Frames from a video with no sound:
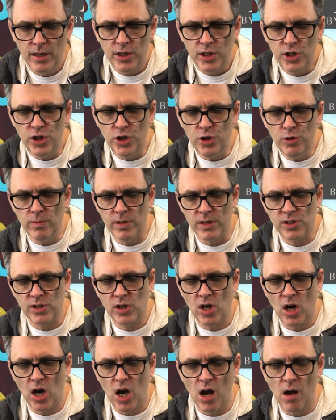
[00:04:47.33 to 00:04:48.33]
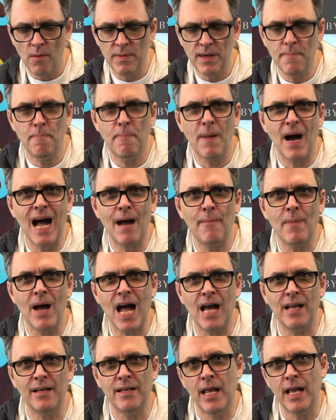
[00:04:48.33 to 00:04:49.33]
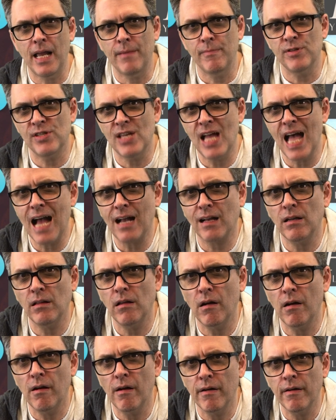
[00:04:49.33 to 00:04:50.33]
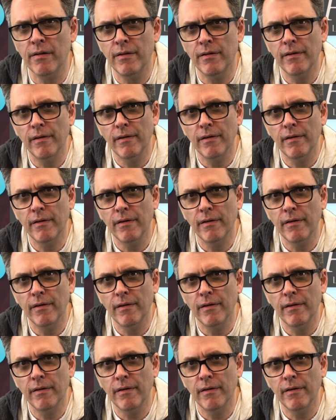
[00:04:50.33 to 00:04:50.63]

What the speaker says: you must call me by my name. Is that clear?"